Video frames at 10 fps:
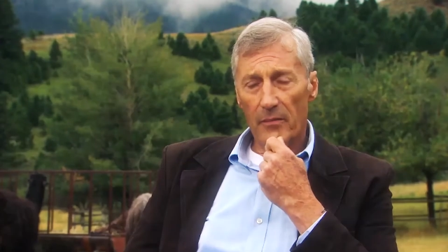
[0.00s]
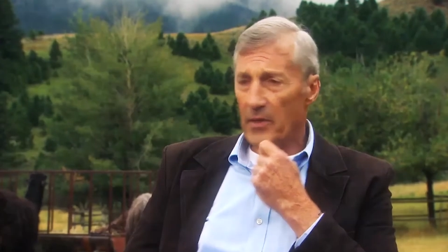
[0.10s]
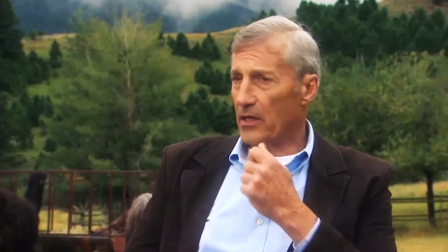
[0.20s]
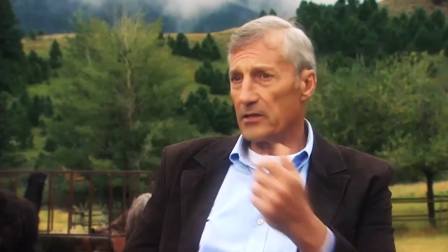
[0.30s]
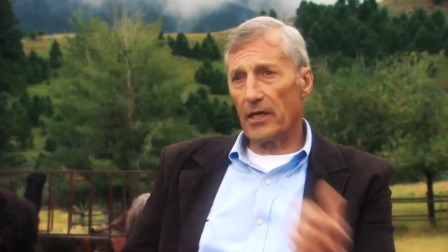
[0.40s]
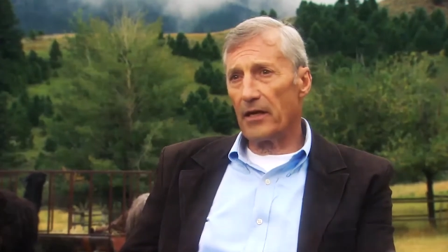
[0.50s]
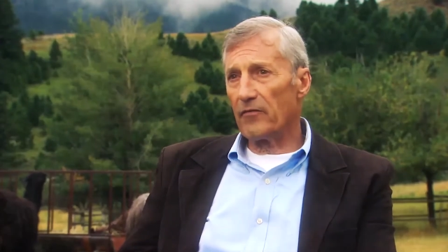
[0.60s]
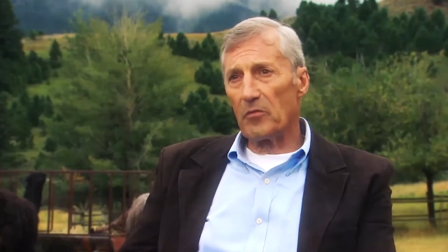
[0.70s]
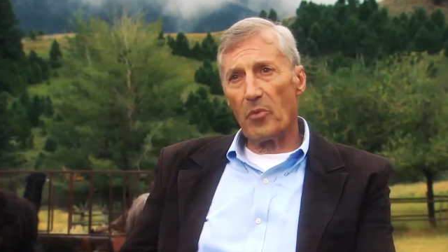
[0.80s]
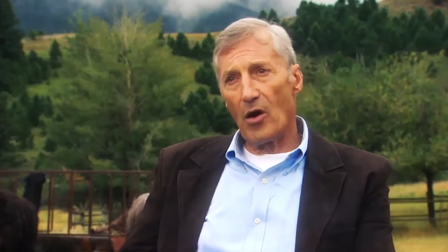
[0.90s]
because I
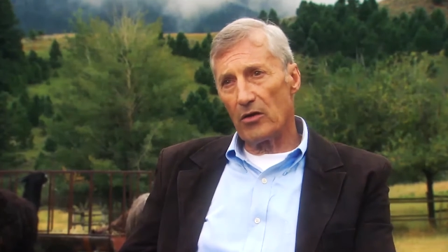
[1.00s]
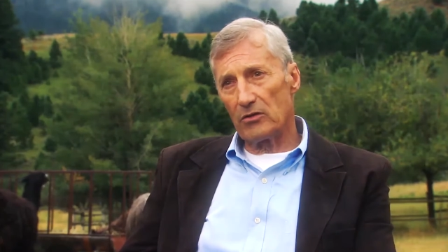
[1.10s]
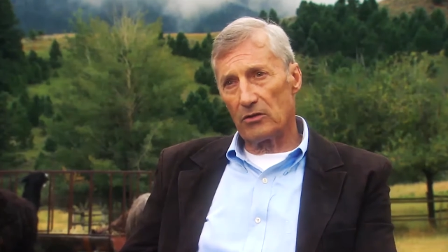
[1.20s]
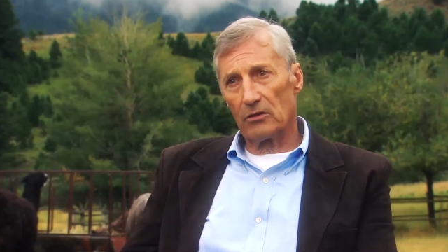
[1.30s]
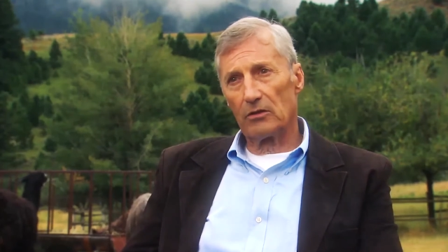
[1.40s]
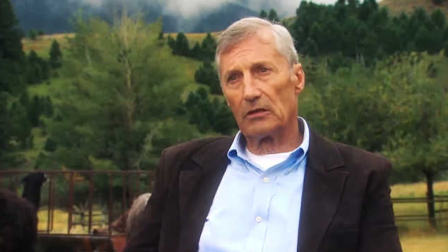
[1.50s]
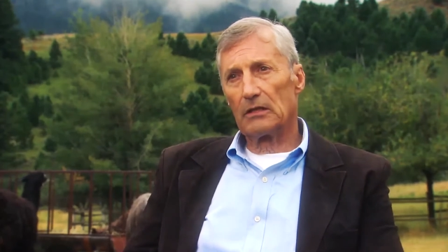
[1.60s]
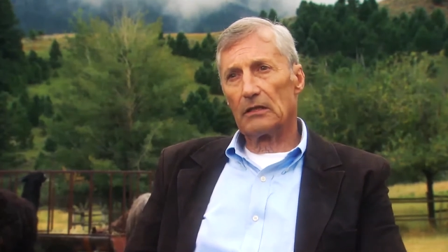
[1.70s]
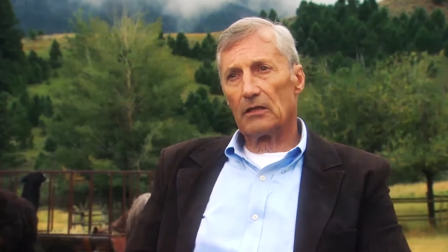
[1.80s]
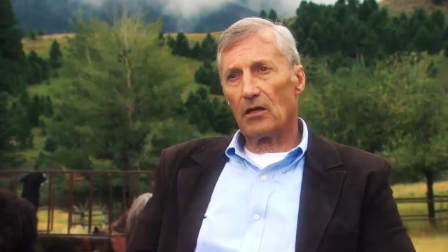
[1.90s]
never paused
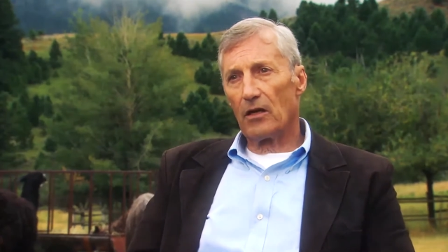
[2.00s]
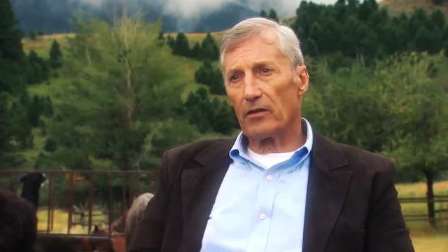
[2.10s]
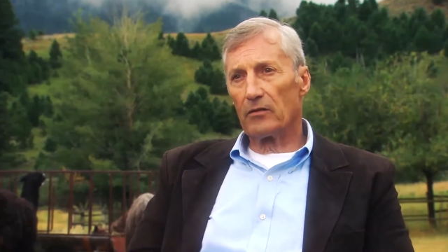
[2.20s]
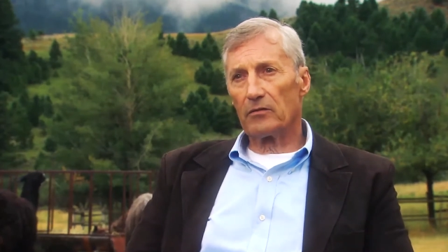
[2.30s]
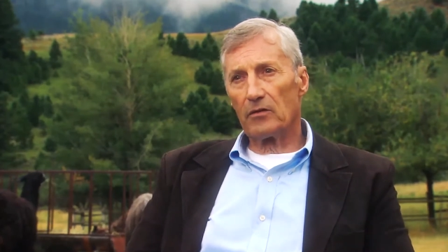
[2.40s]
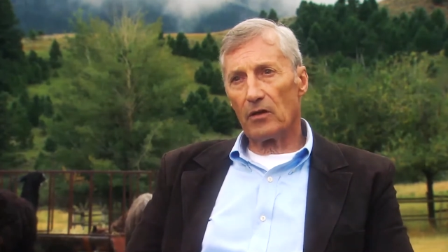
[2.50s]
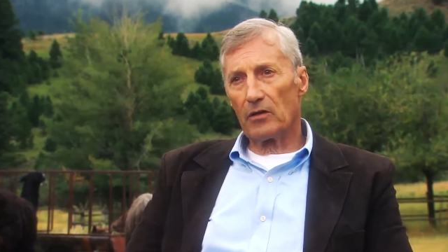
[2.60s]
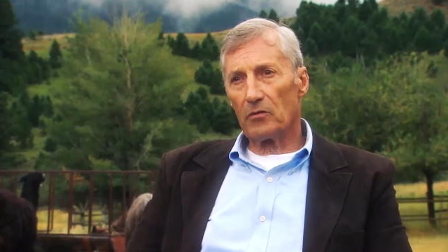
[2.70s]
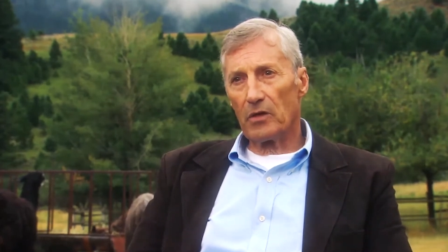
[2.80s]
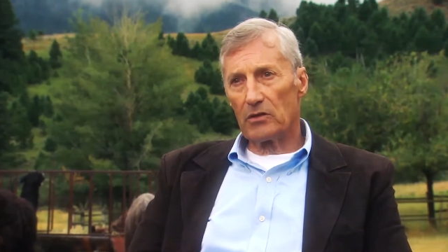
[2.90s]
on
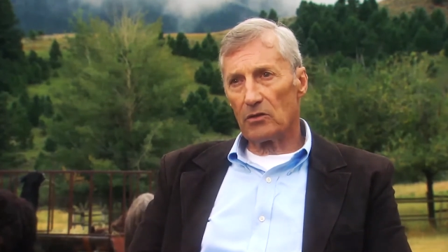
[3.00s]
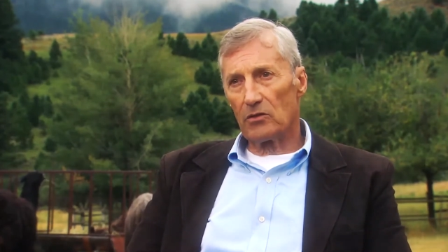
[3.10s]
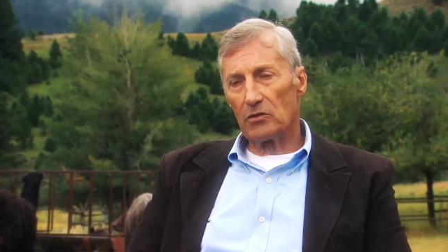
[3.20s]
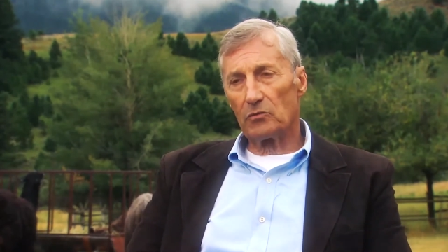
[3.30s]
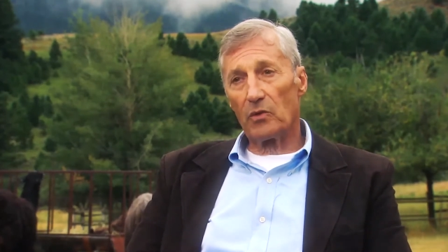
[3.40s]
the research.